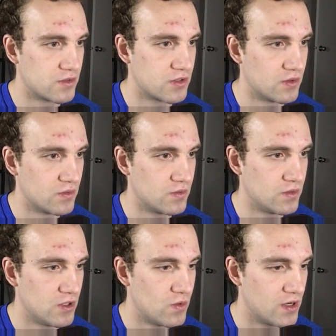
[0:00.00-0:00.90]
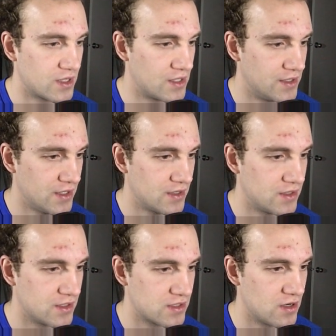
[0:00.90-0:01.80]
So you want to click
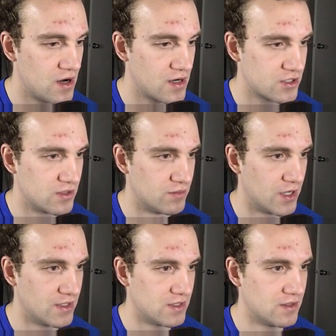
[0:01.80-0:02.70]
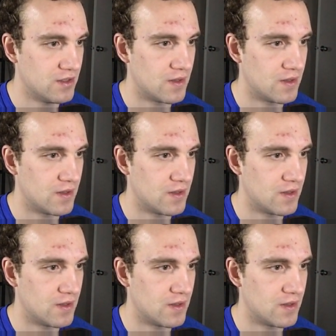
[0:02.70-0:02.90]
this auction button,